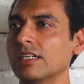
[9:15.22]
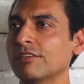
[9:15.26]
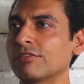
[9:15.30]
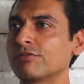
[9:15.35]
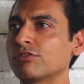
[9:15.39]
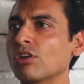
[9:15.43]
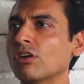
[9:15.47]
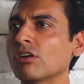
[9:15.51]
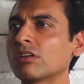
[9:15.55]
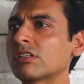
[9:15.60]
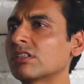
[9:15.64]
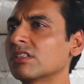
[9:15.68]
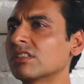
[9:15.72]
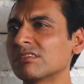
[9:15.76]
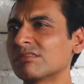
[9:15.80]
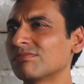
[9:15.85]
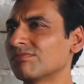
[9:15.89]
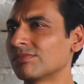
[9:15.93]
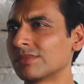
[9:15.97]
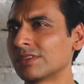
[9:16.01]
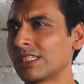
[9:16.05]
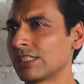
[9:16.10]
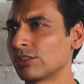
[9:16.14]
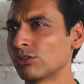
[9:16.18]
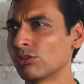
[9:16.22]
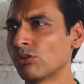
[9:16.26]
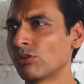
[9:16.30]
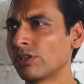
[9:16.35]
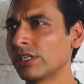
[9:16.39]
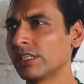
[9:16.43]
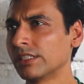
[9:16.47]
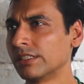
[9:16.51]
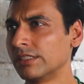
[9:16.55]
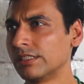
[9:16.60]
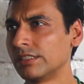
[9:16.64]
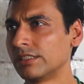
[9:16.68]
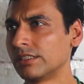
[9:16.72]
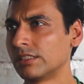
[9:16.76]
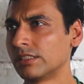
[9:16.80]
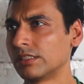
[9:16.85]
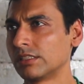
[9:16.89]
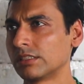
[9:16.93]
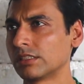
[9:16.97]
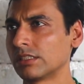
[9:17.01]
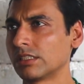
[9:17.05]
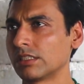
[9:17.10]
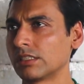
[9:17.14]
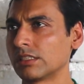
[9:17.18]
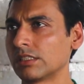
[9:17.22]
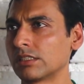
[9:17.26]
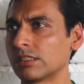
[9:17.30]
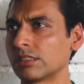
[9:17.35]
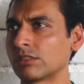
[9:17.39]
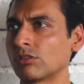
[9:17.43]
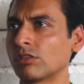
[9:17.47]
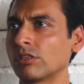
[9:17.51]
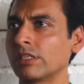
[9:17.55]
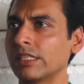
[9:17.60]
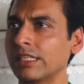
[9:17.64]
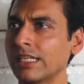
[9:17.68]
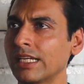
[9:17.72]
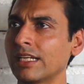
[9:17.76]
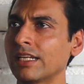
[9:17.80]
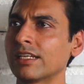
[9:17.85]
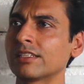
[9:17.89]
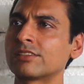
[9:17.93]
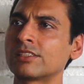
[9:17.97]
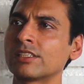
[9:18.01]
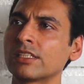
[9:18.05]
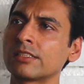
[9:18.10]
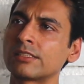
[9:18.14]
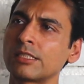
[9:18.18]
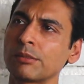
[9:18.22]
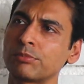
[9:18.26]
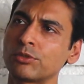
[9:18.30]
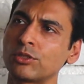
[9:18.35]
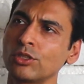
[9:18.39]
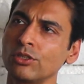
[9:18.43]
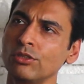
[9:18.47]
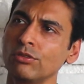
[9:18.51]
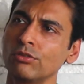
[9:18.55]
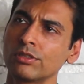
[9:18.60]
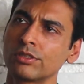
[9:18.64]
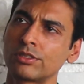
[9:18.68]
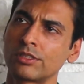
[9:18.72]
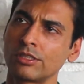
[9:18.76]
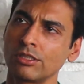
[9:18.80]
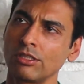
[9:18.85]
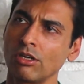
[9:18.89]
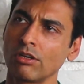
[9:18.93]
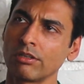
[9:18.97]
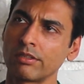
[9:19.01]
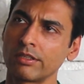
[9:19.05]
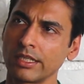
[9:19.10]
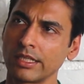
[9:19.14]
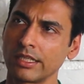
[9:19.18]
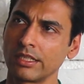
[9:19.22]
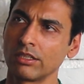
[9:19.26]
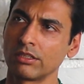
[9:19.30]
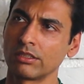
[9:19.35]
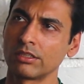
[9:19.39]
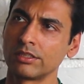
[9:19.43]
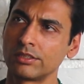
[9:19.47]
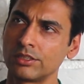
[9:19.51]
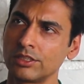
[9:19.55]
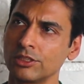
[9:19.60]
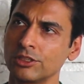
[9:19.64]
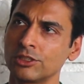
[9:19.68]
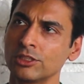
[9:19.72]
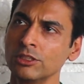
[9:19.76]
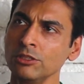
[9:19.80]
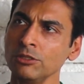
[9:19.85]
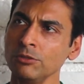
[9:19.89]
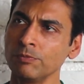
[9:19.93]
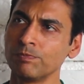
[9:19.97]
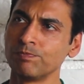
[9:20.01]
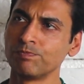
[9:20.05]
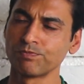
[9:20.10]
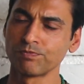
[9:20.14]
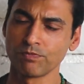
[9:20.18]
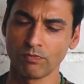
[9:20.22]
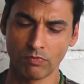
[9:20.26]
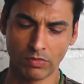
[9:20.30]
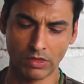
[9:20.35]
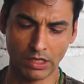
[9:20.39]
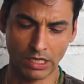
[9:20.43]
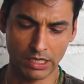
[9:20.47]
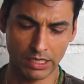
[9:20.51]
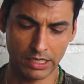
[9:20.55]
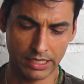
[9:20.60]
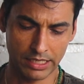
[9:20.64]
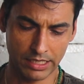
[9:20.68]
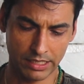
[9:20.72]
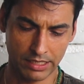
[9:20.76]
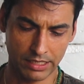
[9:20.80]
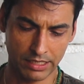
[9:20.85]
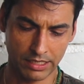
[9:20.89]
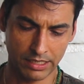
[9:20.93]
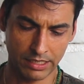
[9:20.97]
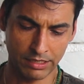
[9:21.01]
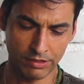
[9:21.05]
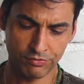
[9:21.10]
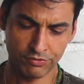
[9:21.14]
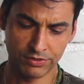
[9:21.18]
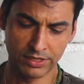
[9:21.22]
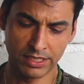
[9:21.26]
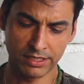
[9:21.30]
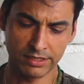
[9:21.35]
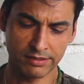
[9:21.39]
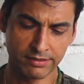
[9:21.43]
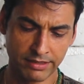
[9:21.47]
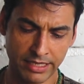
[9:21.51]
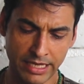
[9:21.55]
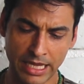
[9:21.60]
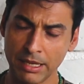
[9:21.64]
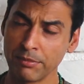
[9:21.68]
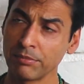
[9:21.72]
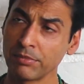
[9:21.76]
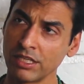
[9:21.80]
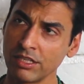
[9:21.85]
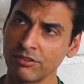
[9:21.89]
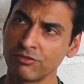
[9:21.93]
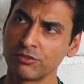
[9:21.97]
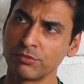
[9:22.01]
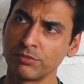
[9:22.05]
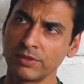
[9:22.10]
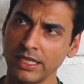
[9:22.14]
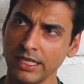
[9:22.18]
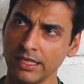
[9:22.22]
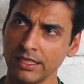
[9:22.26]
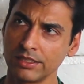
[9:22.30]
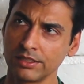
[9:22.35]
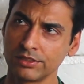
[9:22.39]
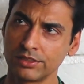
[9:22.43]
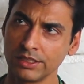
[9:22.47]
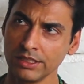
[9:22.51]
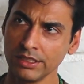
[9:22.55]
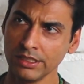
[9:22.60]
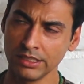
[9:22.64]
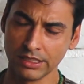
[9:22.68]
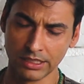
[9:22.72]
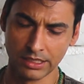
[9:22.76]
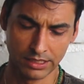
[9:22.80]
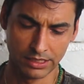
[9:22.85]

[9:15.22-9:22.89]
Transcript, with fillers: If not, there's no need. So in the end, it's, it's up to you. It's your thing, your decision. Mm, if this name gives me energy,